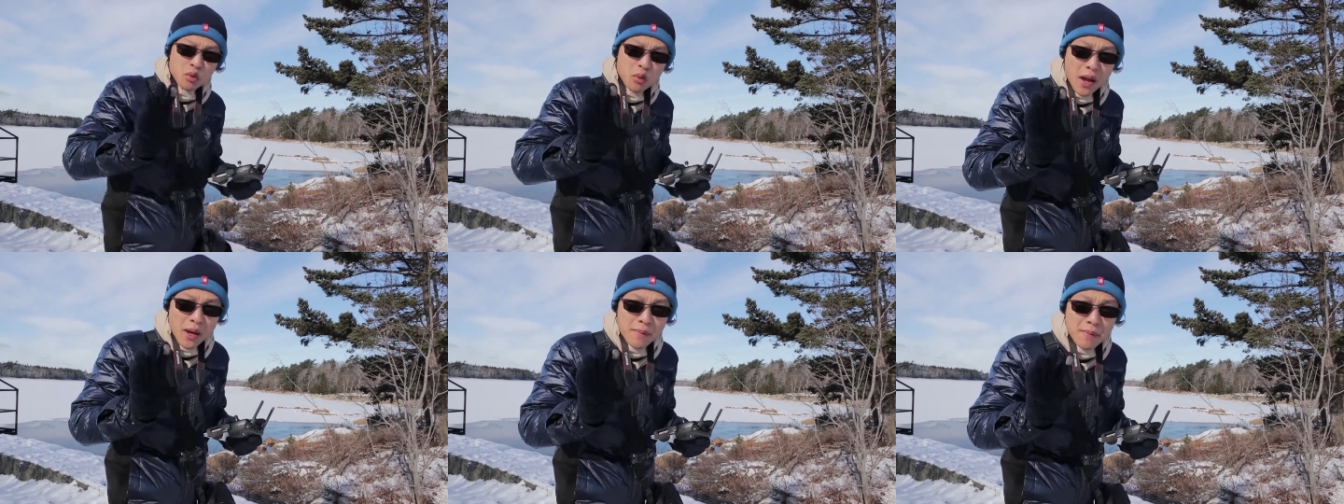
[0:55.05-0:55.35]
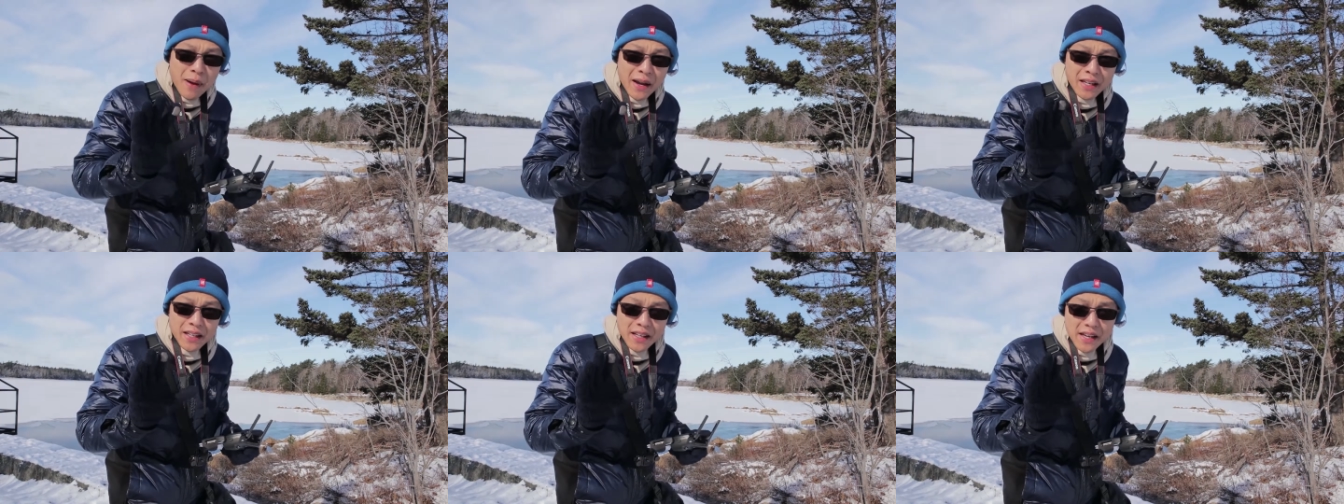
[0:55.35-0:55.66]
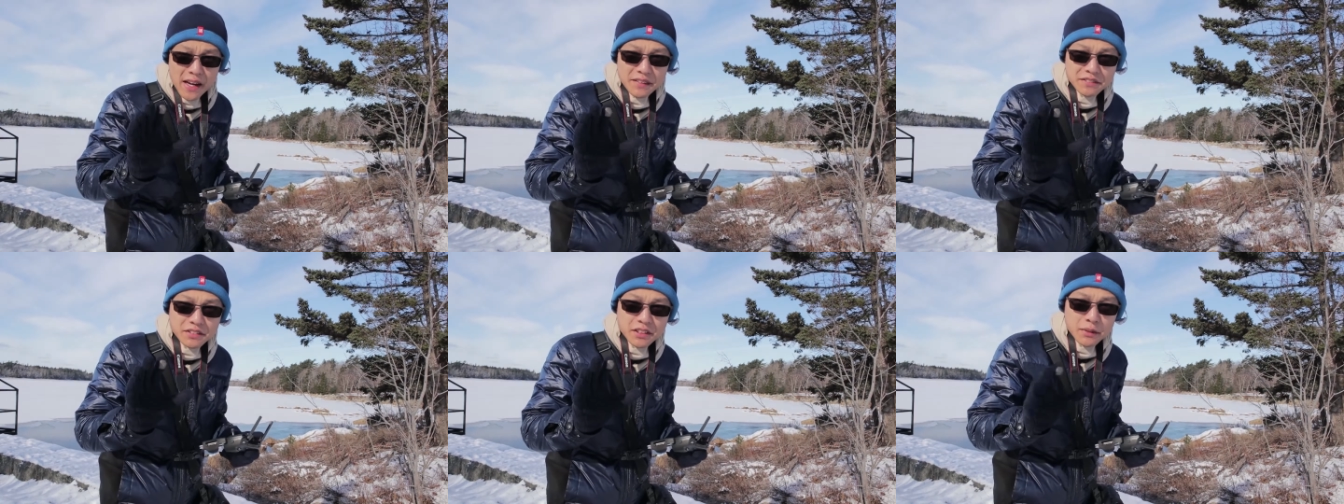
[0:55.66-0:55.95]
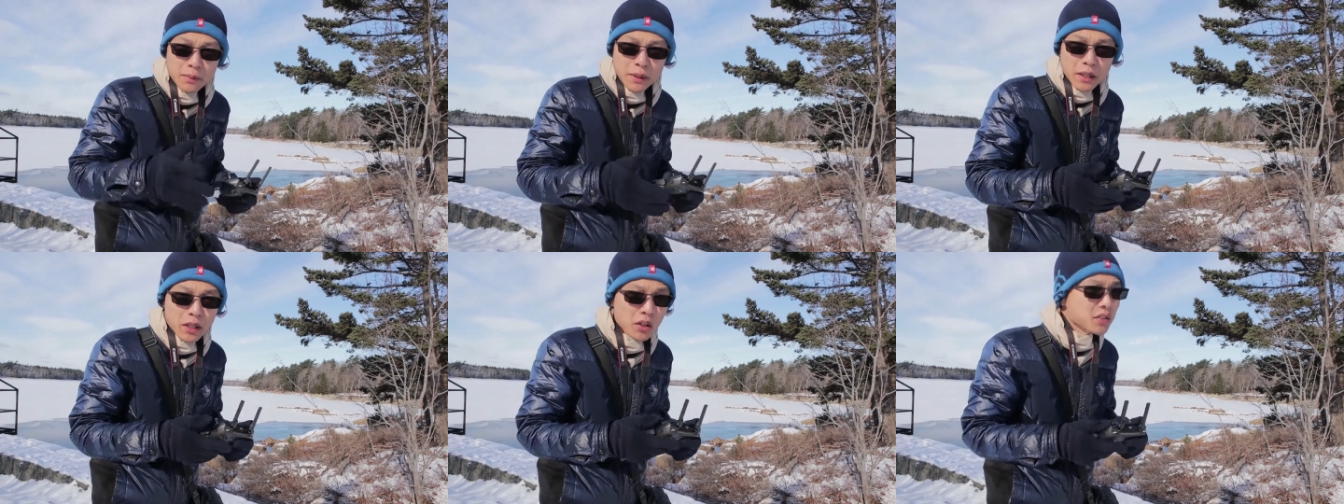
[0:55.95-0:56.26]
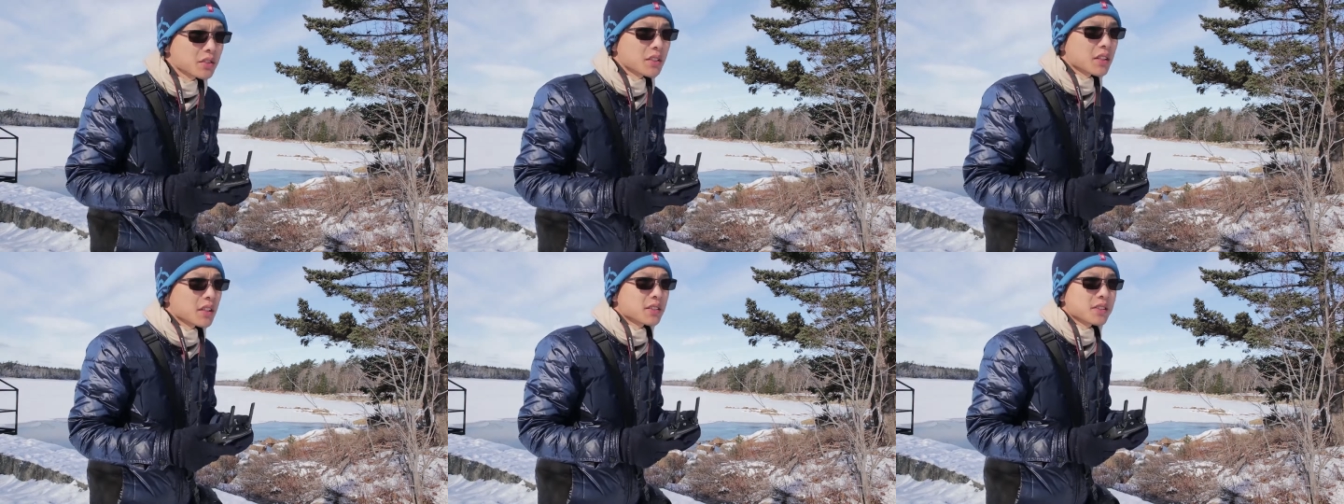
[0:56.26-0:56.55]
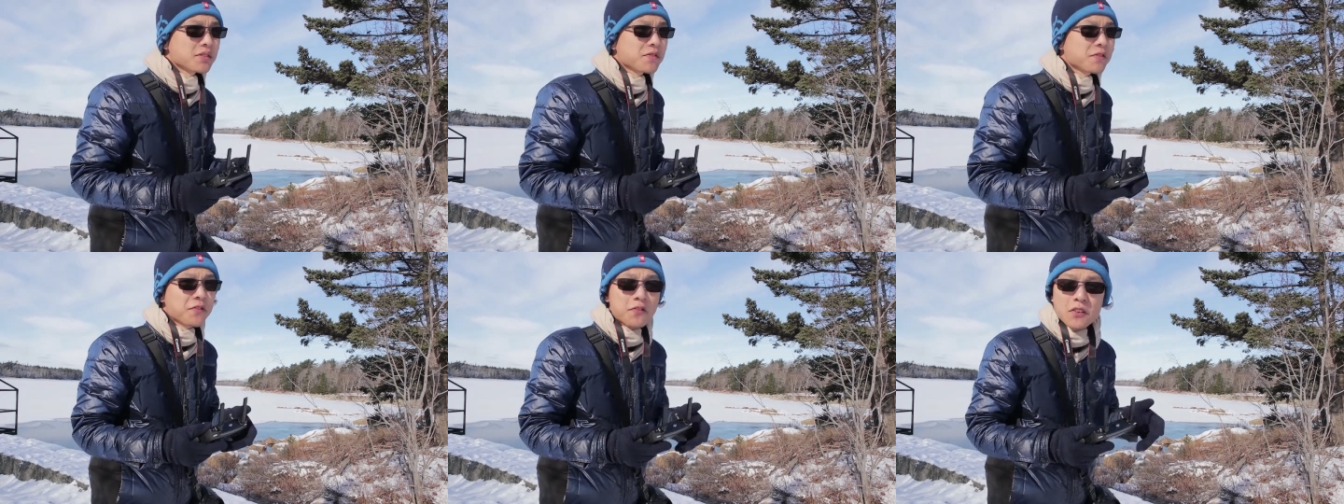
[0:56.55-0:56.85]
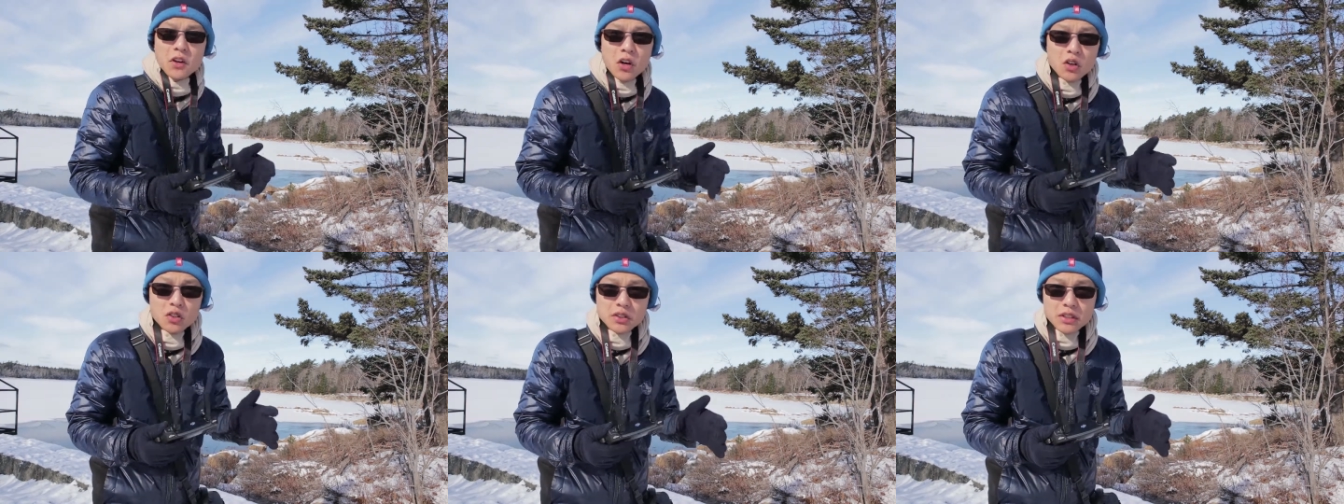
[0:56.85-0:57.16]
to wear my gloves because it's
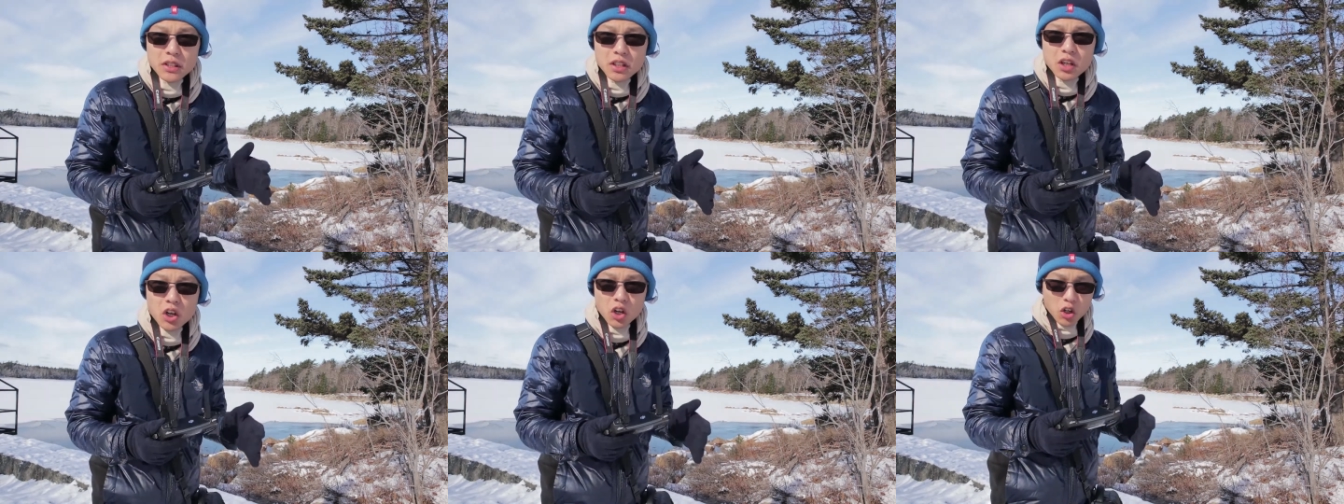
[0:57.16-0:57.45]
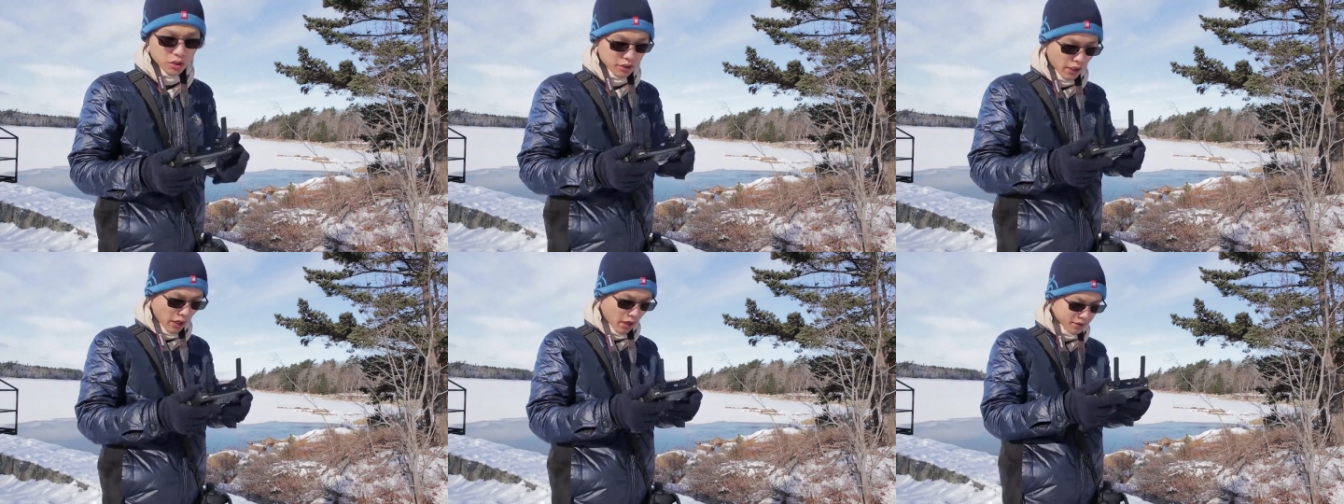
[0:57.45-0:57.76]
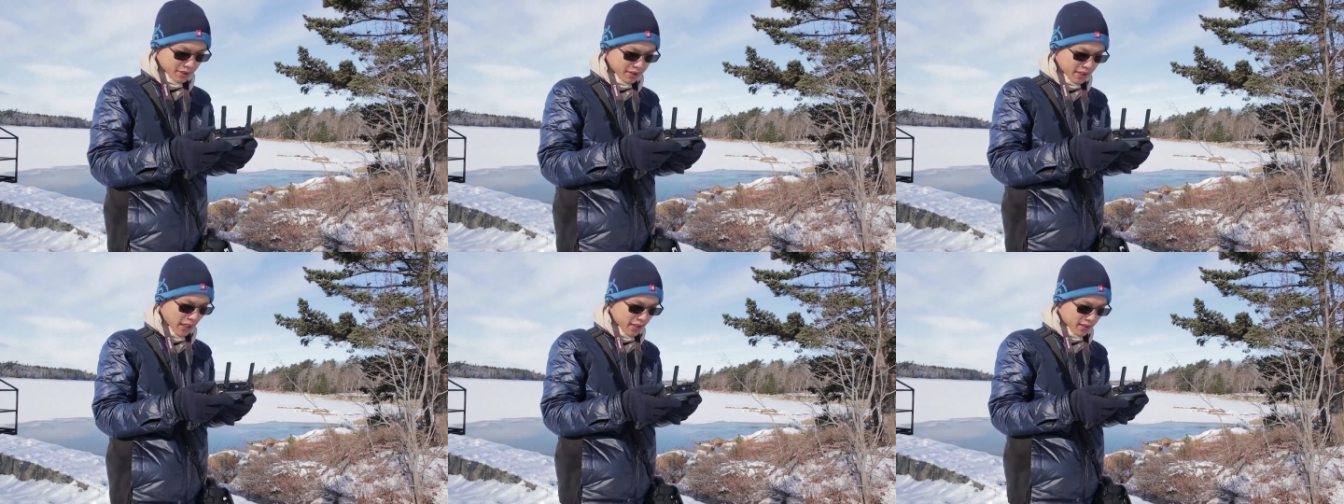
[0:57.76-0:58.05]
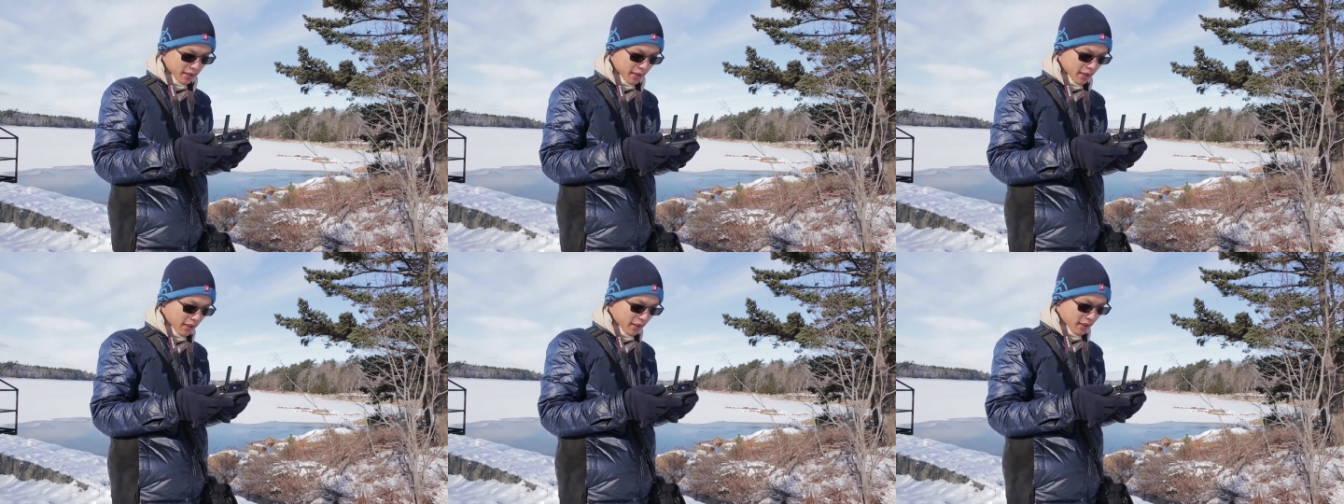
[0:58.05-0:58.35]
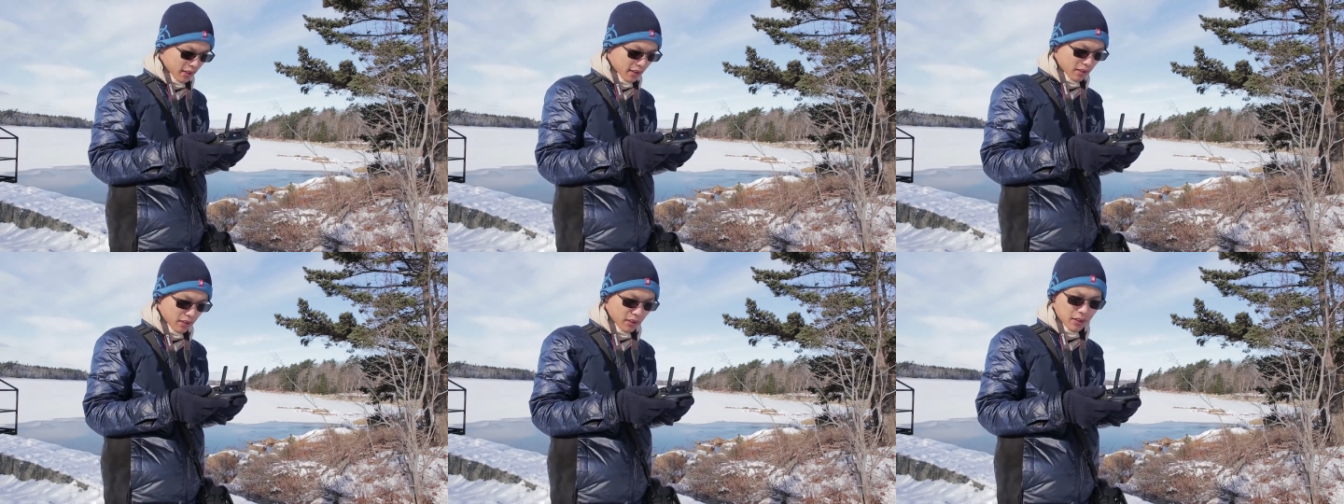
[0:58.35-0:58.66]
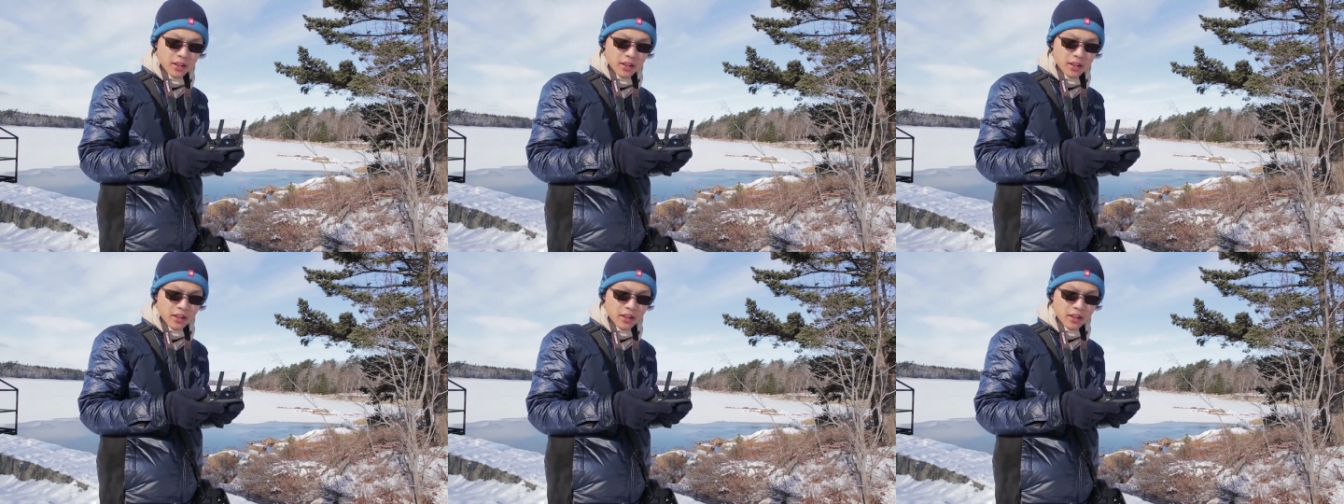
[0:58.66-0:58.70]
frozen cold outside here.